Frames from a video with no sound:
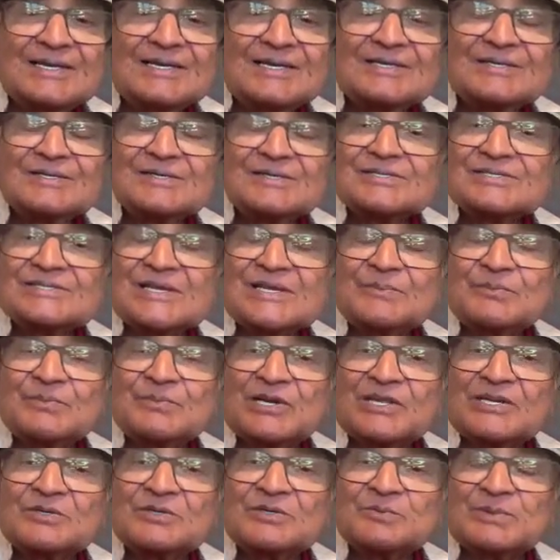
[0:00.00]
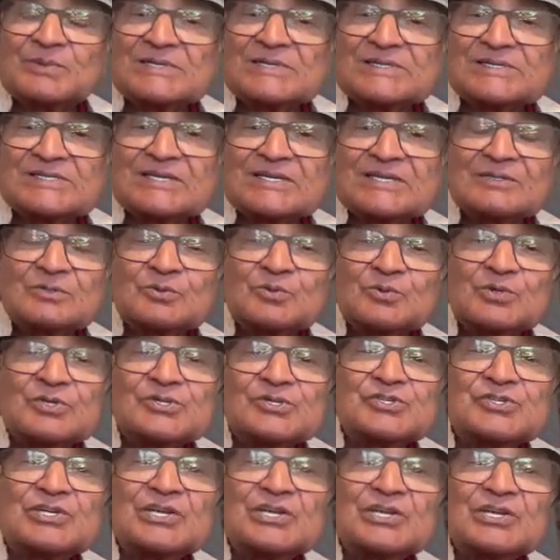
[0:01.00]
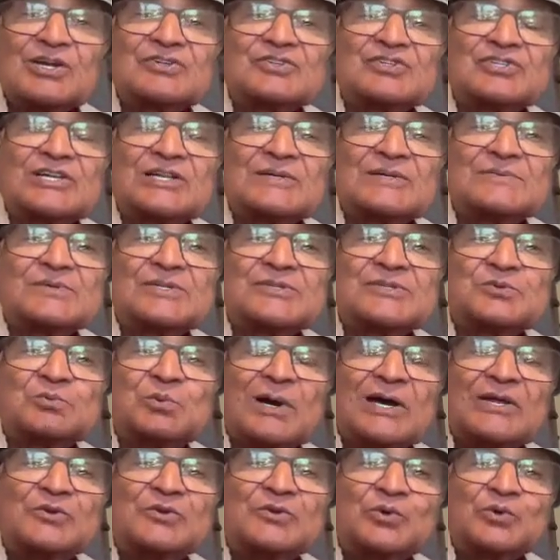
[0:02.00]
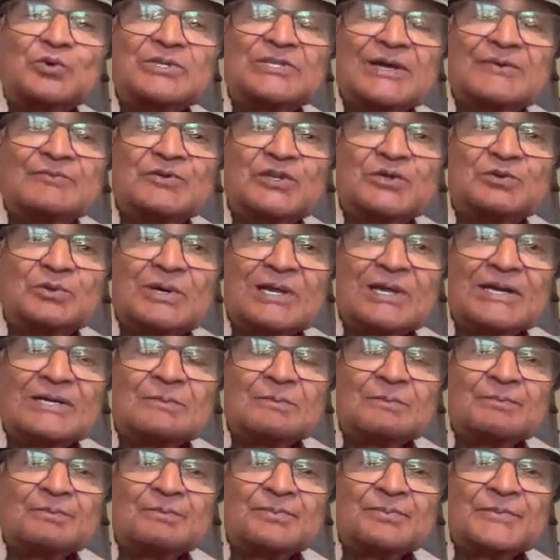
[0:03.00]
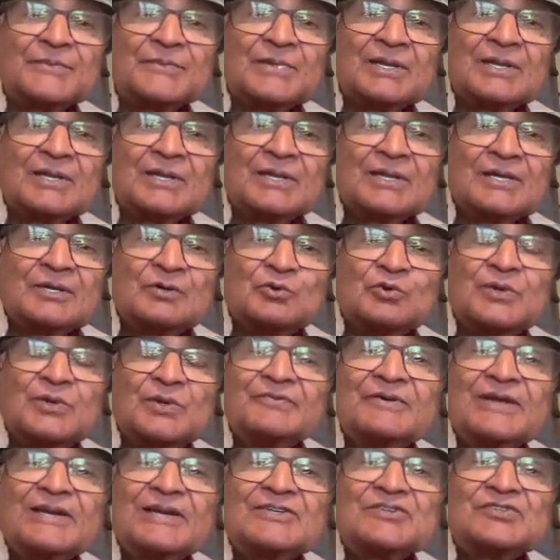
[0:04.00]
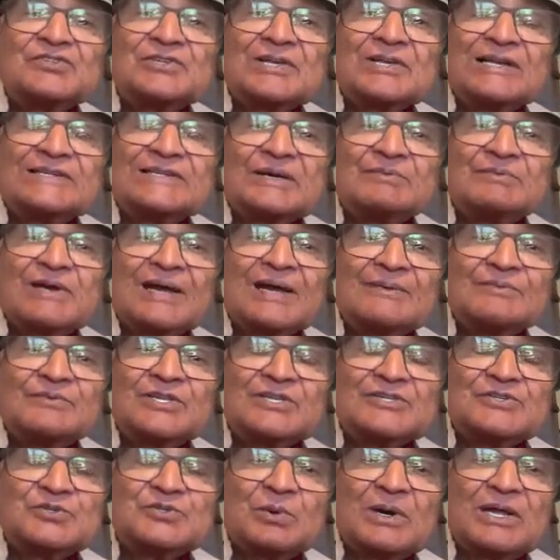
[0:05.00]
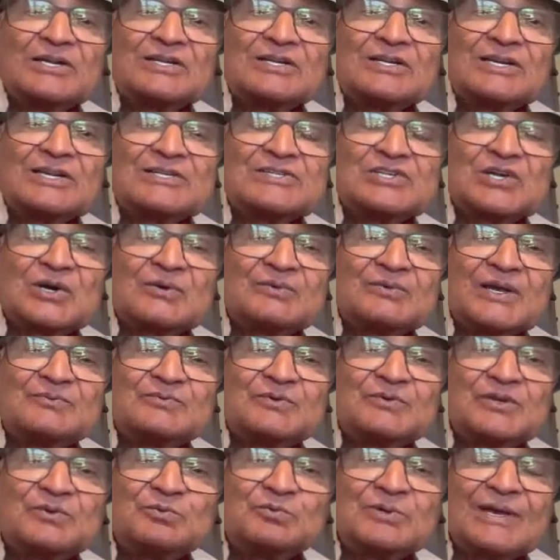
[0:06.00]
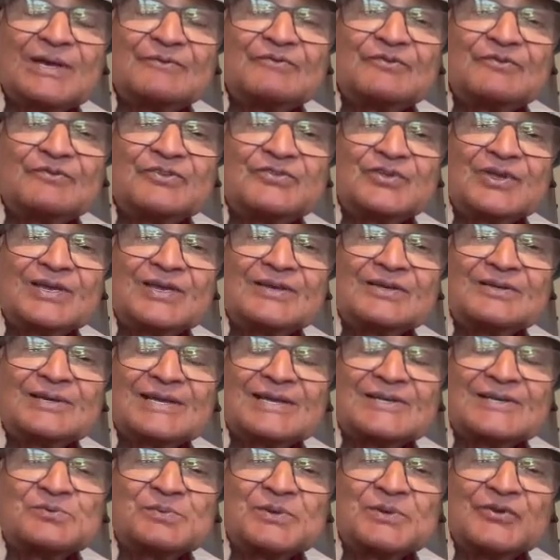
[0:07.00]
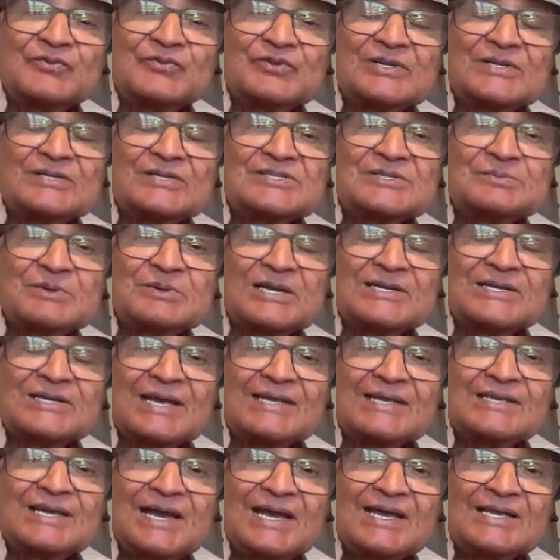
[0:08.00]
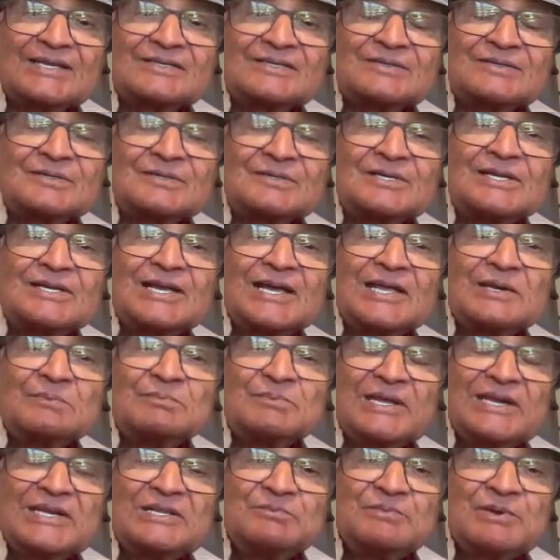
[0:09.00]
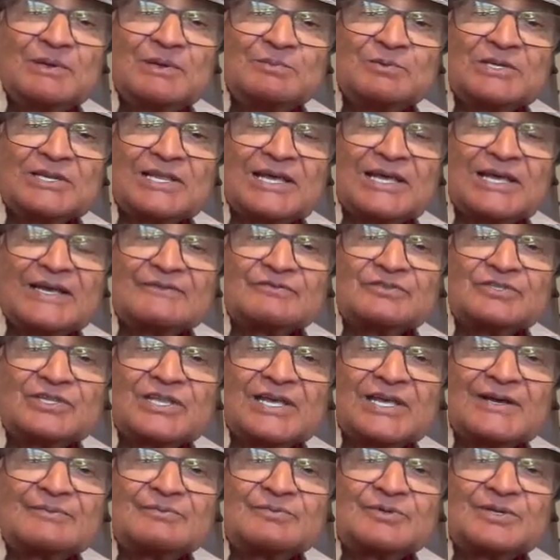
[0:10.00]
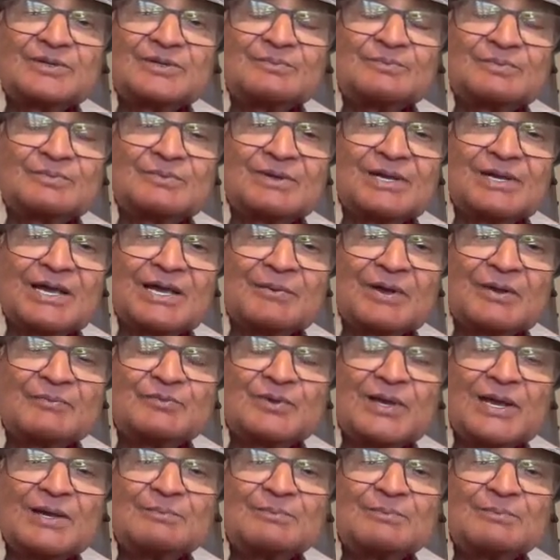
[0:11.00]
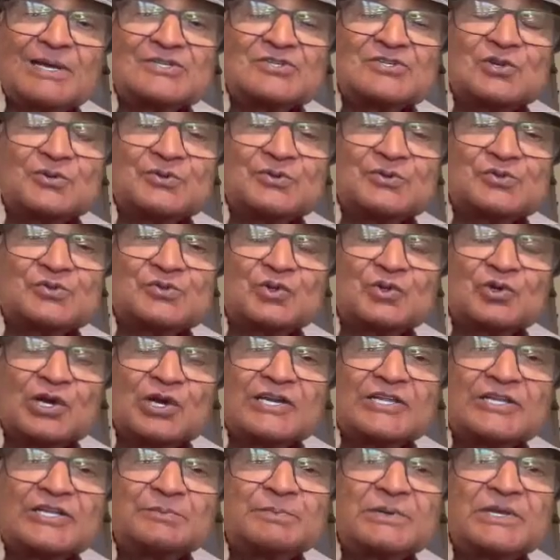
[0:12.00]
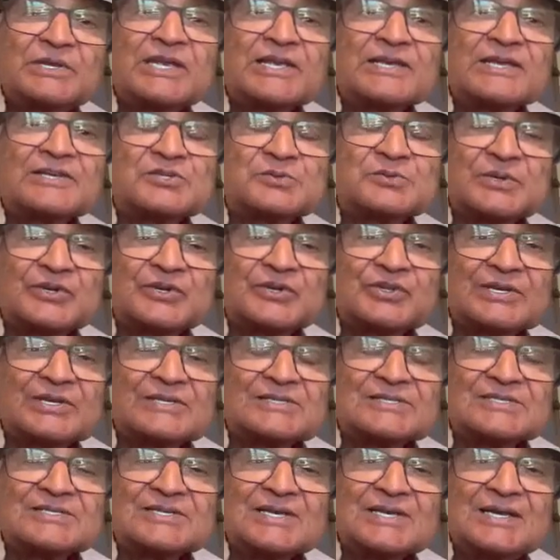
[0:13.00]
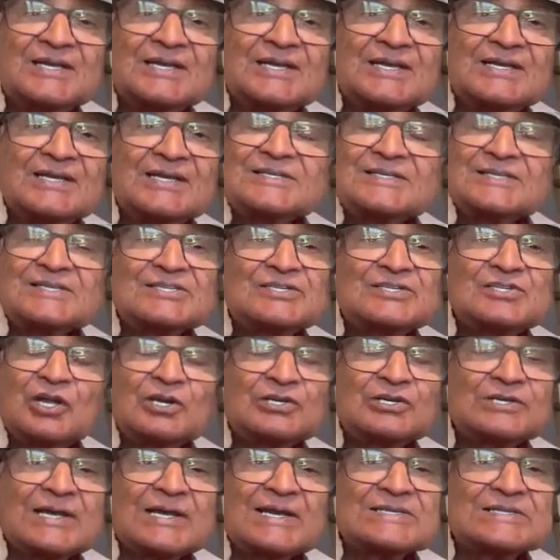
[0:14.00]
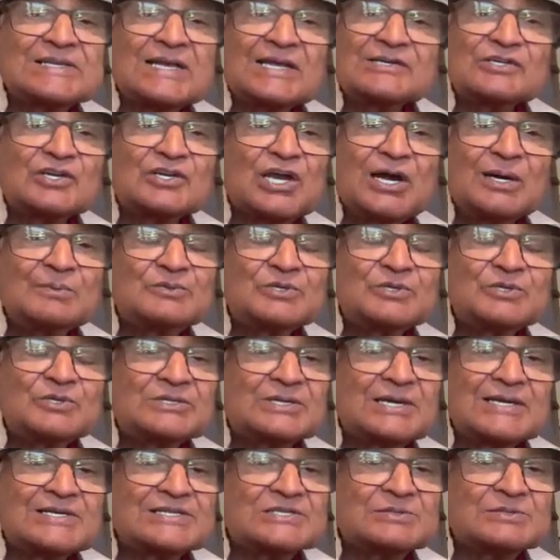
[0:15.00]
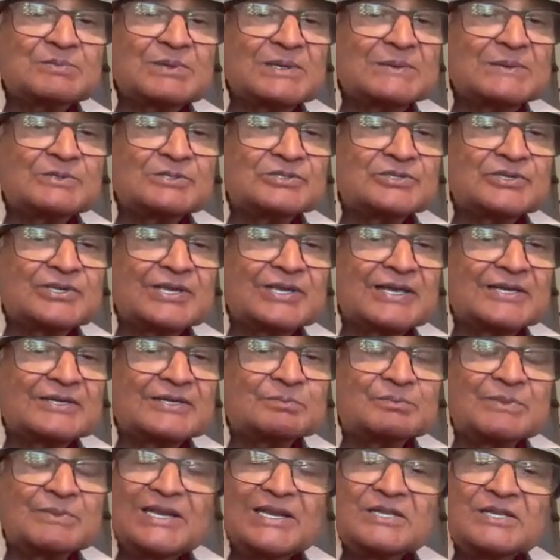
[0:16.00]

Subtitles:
a separate person. We see ourselves as one with everyone. We very seldom have this oneness of everything experience, but I had And many people have. Maslow used to call it peak experience. It is not as uncommon as people think.